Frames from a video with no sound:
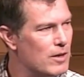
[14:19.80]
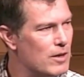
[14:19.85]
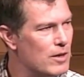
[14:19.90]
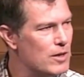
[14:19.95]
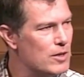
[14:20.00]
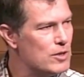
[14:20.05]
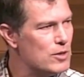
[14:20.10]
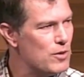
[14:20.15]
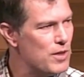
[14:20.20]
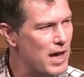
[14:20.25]

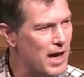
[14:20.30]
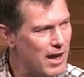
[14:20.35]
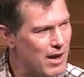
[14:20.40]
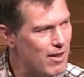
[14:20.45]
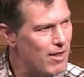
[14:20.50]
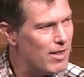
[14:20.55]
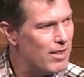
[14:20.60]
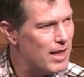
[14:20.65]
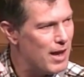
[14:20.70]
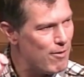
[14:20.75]
So,
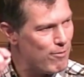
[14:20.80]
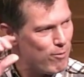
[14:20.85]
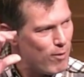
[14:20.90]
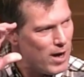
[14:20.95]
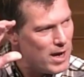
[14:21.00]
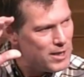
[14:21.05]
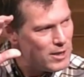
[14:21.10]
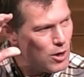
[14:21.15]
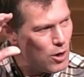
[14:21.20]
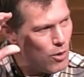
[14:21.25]
that, that
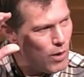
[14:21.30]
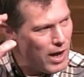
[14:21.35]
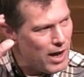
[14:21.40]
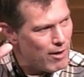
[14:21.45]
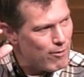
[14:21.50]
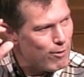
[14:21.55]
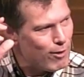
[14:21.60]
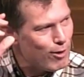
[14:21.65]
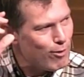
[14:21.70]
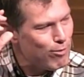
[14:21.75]
phrase,
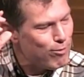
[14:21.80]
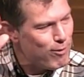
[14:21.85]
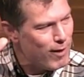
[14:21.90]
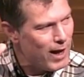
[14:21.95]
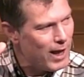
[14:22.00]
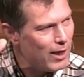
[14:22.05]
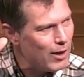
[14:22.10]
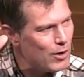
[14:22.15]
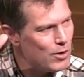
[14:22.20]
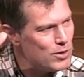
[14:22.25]
whoever
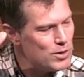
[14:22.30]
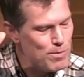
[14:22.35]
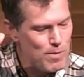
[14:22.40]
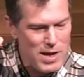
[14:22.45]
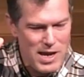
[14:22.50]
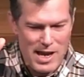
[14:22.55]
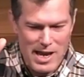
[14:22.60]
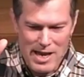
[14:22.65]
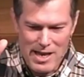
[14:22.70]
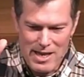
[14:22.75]
follows
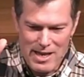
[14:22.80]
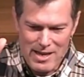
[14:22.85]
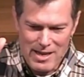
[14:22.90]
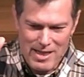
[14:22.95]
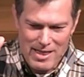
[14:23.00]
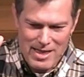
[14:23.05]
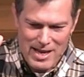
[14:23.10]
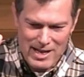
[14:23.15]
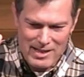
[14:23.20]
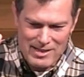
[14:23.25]
me,
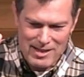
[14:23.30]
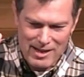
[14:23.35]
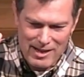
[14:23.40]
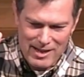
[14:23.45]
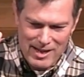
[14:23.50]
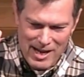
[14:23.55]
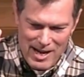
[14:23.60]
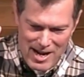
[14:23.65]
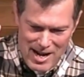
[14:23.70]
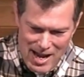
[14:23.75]
that's a
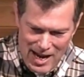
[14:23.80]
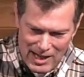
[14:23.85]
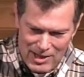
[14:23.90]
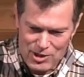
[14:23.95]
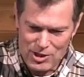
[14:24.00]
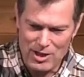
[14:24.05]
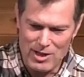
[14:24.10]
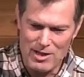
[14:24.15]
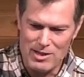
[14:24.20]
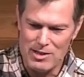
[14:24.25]

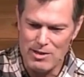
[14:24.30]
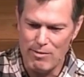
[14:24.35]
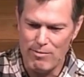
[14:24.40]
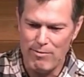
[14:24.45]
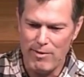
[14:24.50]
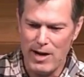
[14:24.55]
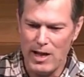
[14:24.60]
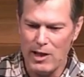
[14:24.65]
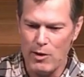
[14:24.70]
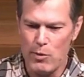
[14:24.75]
connection to
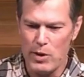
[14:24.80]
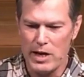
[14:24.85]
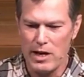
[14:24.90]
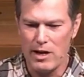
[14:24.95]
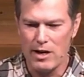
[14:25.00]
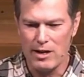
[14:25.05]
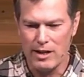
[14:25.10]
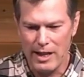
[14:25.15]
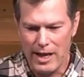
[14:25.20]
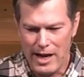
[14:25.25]
following a
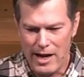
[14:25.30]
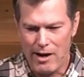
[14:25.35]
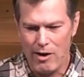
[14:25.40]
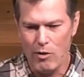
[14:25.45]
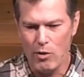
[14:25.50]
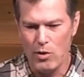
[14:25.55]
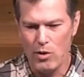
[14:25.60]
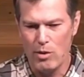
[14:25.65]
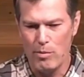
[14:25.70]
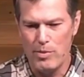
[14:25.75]

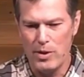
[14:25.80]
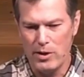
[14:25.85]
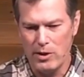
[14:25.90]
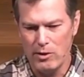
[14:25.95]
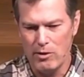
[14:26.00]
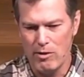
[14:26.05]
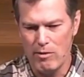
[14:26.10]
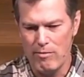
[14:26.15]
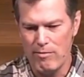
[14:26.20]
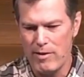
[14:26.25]
cloud or a
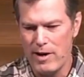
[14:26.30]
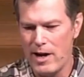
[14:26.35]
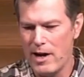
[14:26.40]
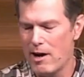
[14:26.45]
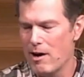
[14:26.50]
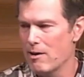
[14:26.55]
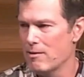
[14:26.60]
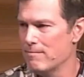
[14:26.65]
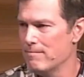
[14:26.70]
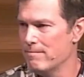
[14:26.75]
pillar of
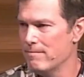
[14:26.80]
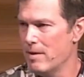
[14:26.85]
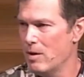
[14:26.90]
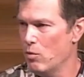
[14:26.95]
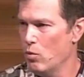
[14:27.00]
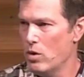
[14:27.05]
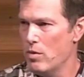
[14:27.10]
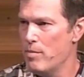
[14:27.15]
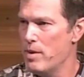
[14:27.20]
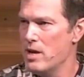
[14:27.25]
fire. It
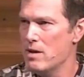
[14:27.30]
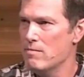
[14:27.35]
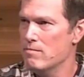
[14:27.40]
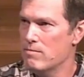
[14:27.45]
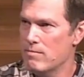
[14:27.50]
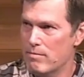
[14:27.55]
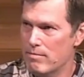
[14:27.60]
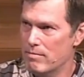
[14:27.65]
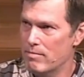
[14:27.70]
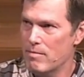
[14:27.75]
would have been
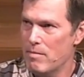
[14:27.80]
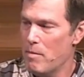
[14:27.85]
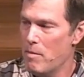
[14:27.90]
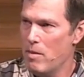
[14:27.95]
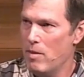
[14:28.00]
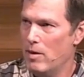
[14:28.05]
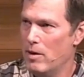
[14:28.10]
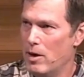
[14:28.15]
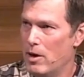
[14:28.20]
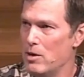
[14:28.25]

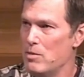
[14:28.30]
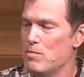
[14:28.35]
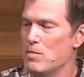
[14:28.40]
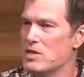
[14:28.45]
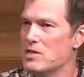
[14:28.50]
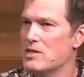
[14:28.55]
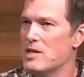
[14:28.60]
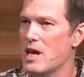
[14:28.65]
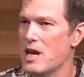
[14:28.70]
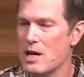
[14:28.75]

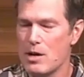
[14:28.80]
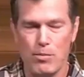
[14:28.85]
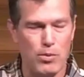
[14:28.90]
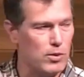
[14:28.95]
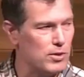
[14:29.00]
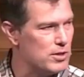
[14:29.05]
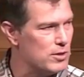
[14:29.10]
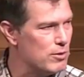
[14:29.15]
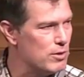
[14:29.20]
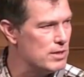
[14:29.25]
unmistakable
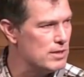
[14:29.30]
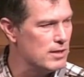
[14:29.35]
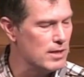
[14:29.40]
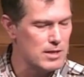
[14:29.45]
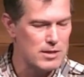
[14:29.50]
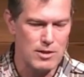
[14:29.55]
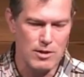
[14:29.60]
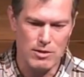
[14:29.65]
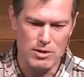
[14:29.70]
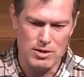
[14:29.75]
to his
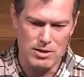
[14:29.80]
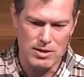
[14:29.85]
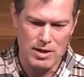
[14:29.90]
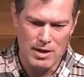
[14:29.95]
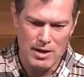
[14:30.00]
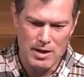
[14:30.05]
listeners.